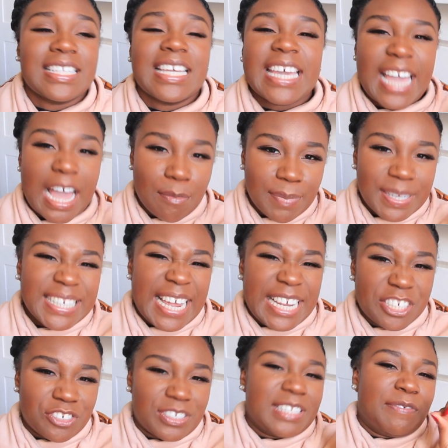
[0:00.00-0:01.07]
I say it can be
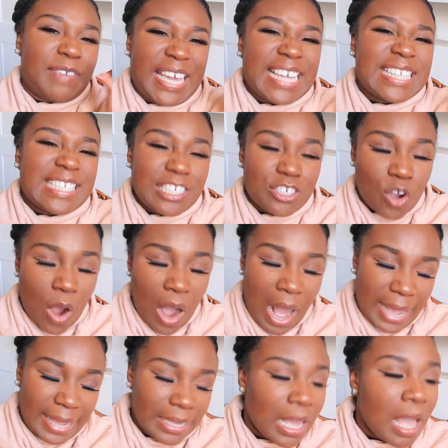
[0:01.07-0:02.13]
dangerous if it gets in your
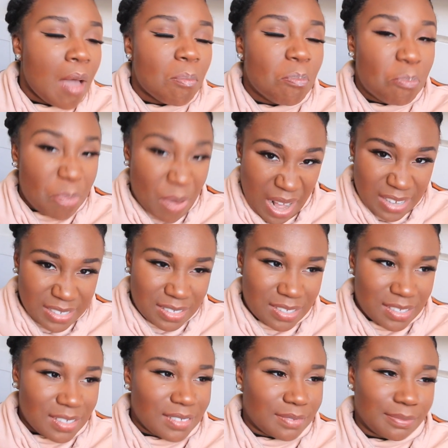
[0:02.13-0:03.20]
eye,
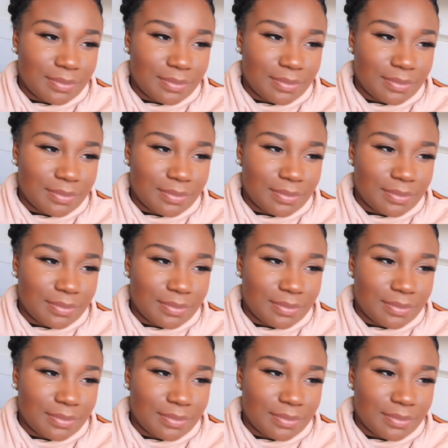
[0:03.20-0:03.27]
but